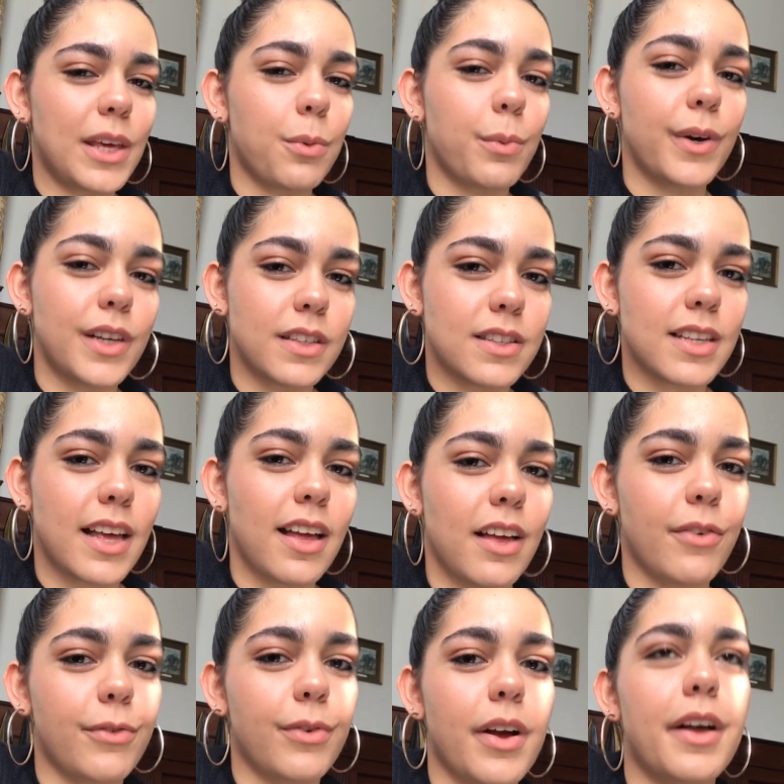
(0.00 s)
keywords
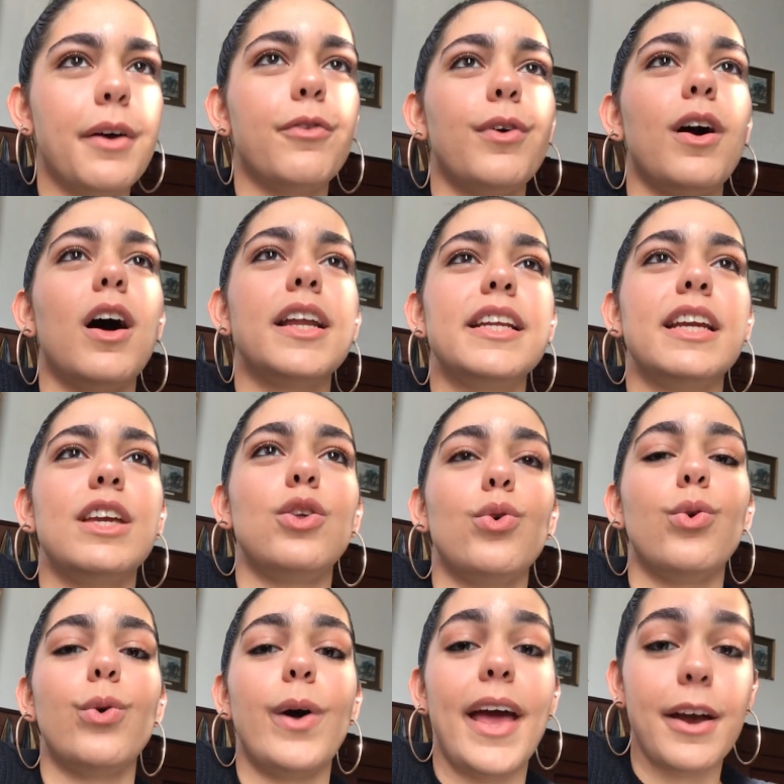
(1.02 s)
regarding your